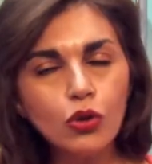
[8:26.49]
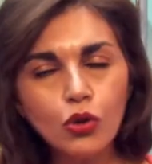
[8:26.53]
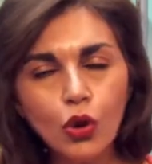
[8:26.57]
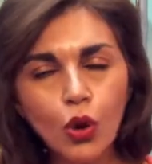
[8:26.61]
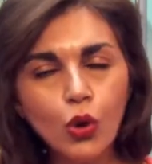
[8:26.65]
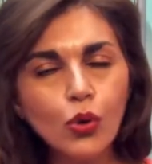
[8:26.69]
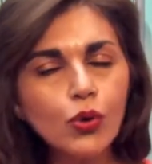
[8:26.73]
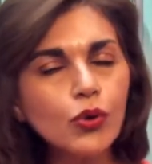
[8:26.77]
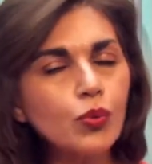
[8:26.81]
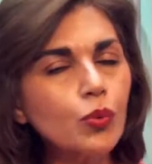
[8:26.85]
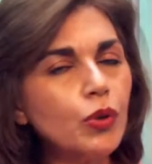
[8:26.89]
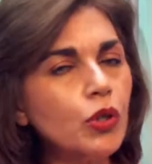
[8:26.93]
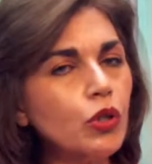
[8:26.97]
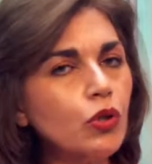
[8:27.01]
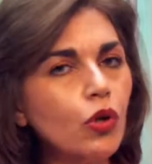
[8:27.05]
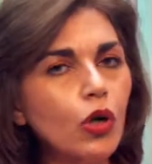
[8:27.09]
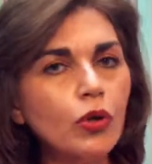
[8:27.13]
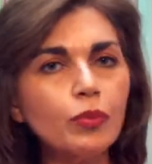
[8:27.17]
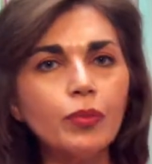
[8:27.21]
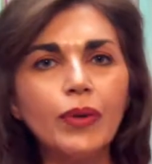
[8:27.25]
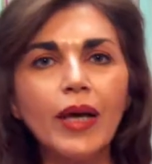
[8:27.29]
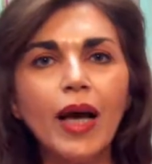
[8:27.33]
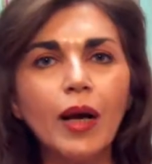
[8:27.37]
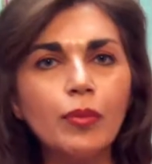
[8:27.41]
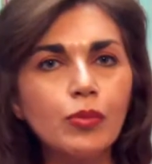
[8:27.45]
Those will
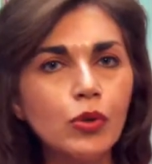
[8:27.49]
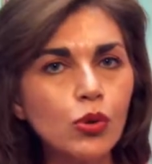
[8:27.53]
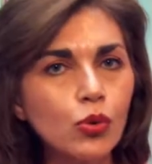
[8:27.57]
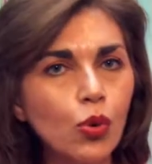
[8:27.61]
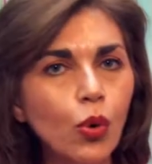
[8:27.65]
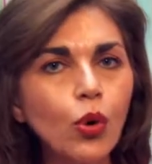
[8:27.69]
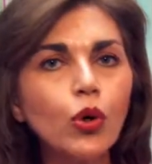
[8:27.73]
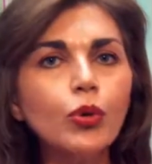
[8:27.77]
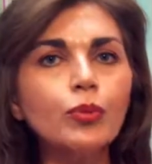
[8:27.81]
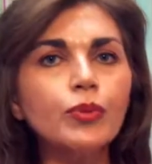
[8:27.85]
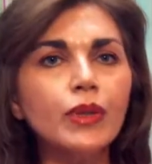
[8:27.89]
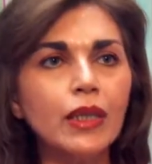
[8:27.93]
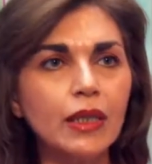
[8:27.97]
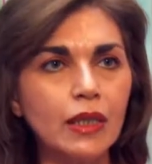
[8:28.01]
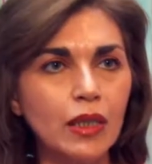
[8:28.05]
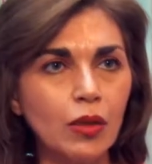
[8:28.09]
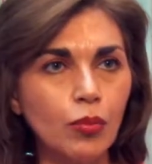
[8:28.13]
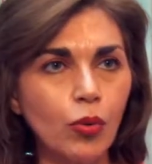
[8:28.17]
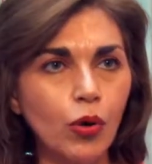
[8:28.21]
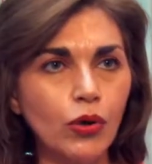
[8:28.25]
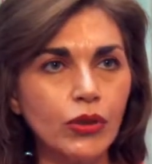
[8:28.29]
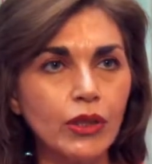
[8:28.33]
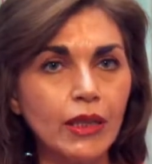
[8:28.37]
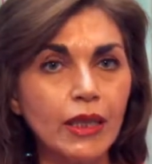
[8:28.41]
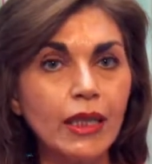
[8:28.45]
not be absorbed in
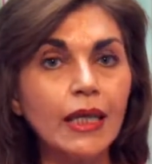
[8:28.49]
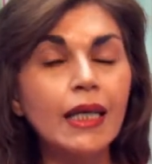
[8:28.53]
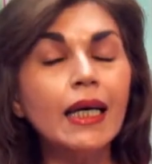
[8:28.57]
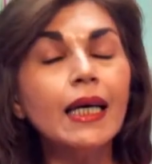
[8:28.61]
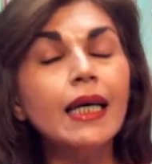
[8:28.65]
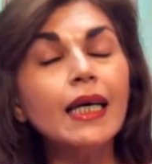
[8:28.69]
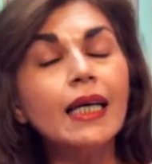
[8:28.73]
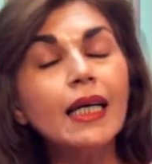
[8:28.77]
the body.